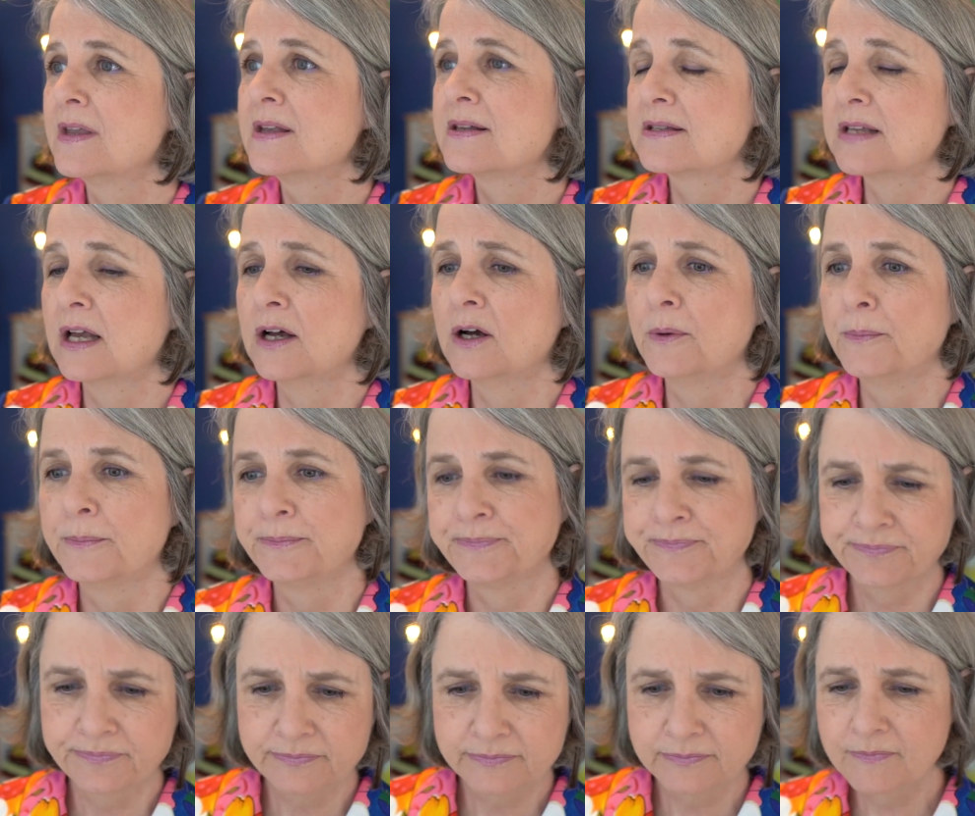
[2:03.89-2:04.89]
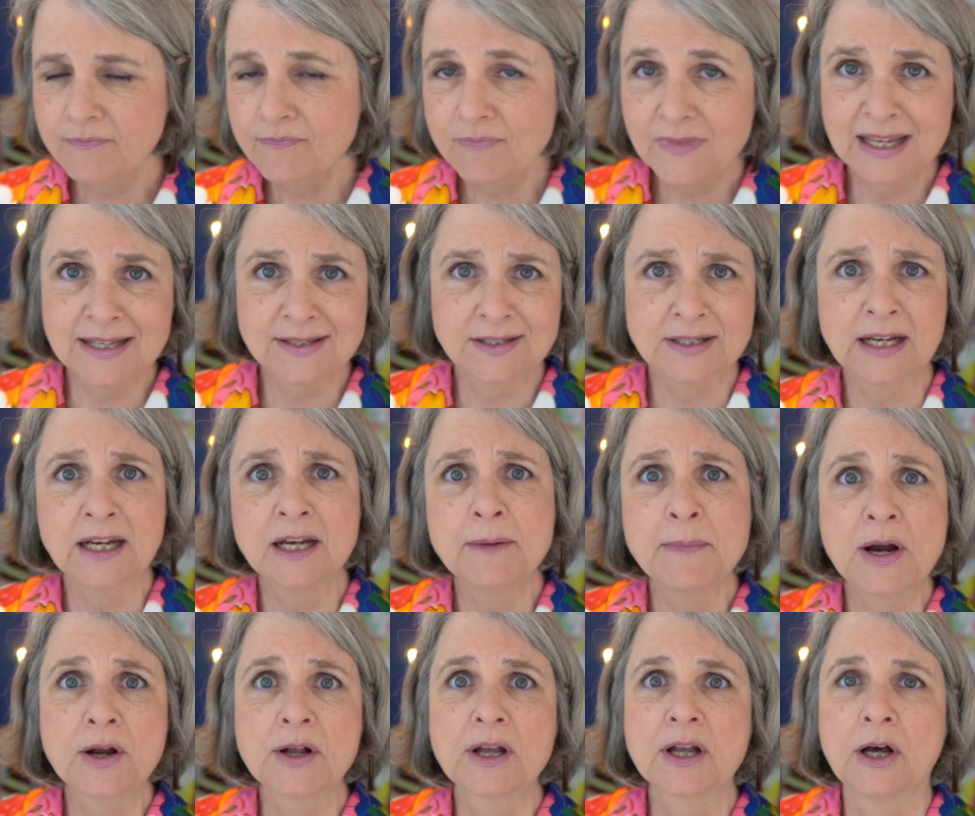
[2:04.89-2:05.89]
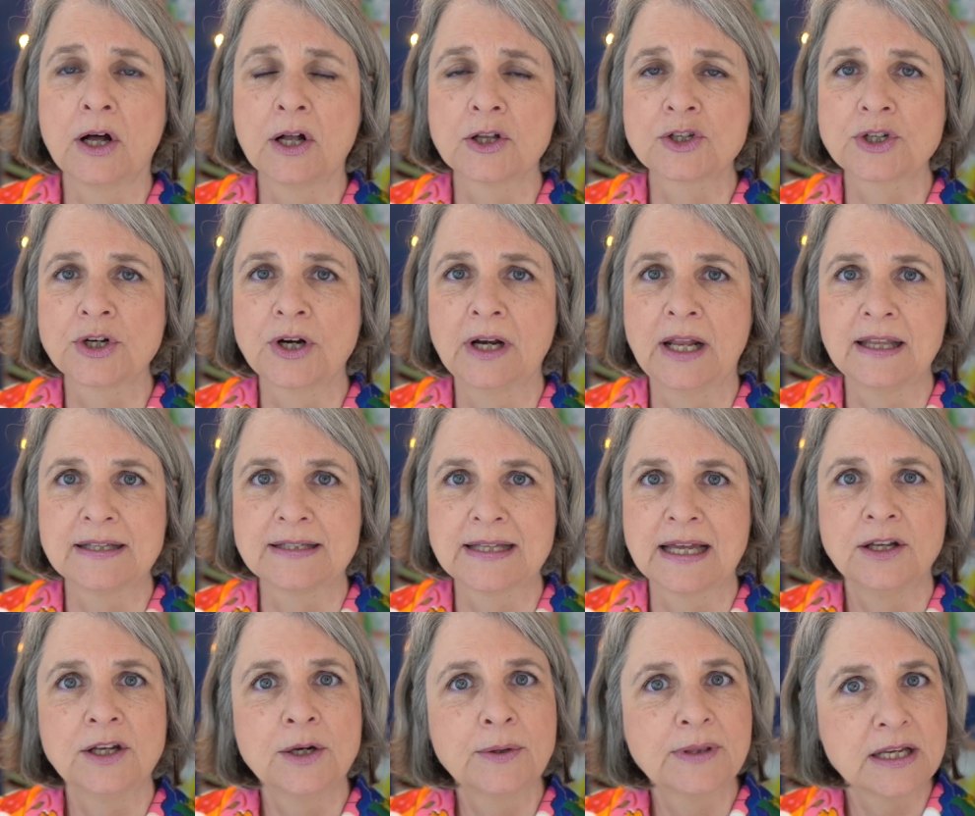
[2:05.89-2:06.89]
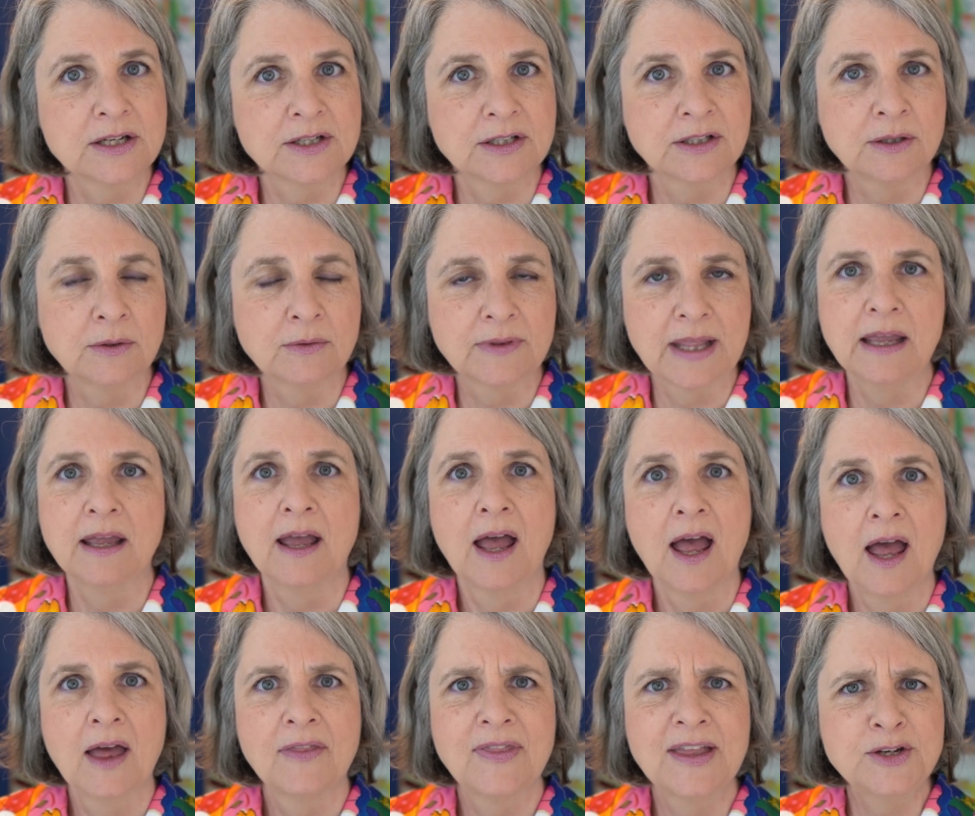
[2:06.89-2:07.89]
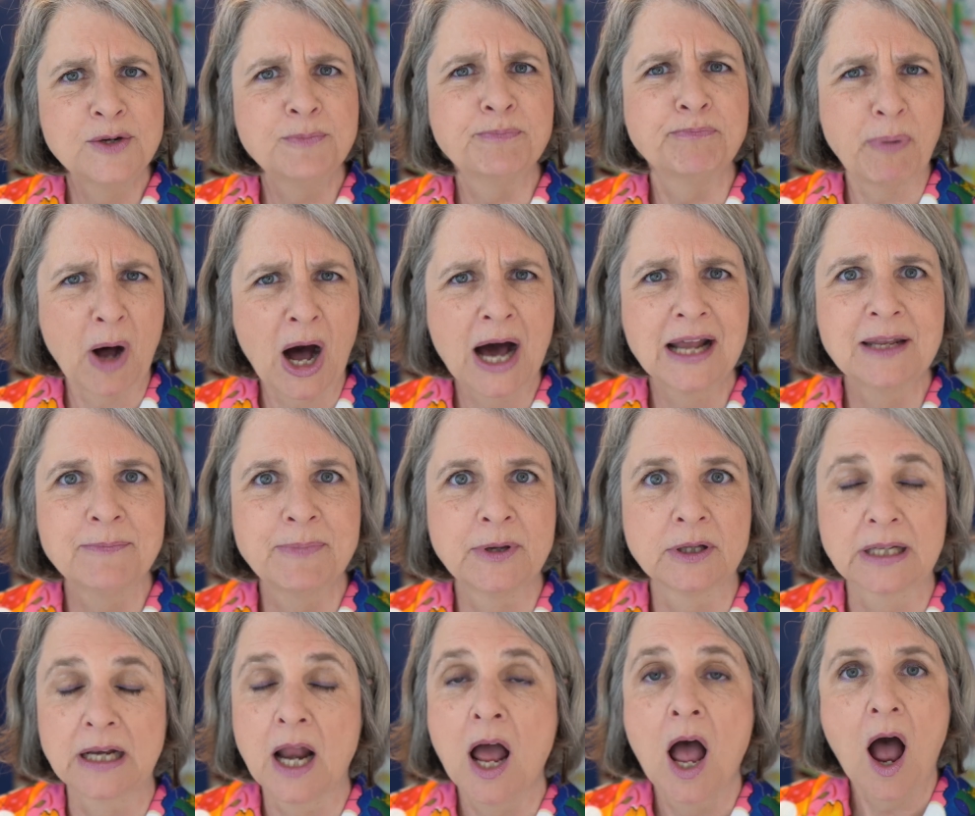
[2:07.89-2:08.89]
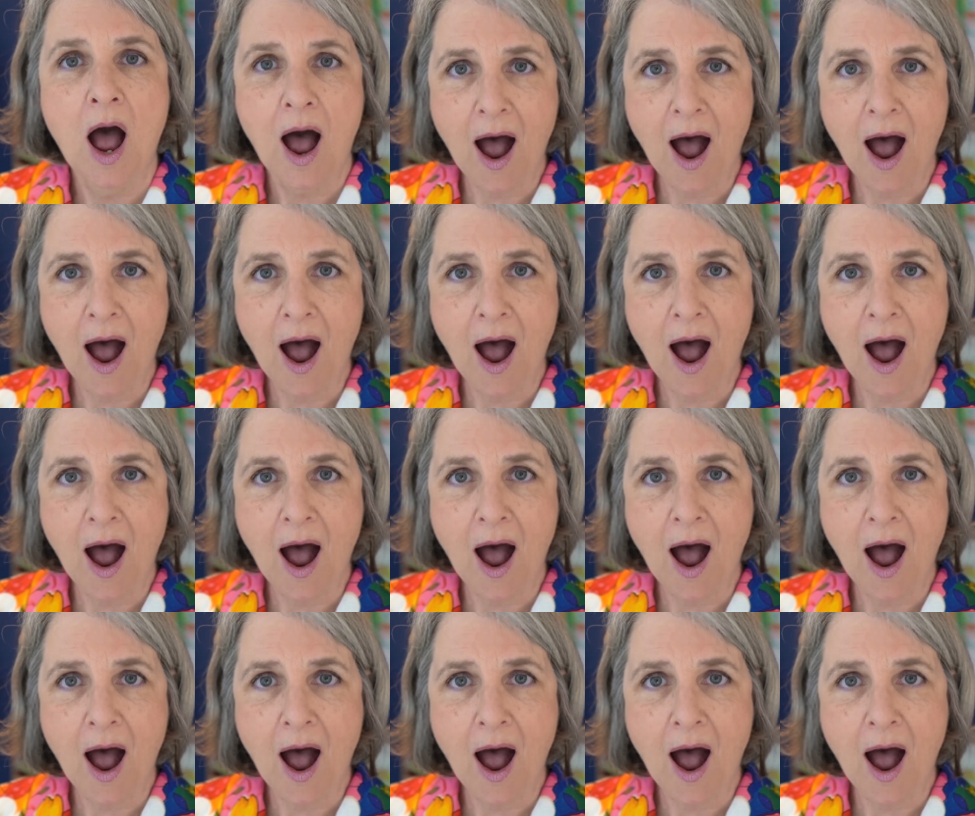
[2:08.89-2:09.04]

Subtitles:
So he studied American culture, and he said, you know what they do? They do bodybuilding.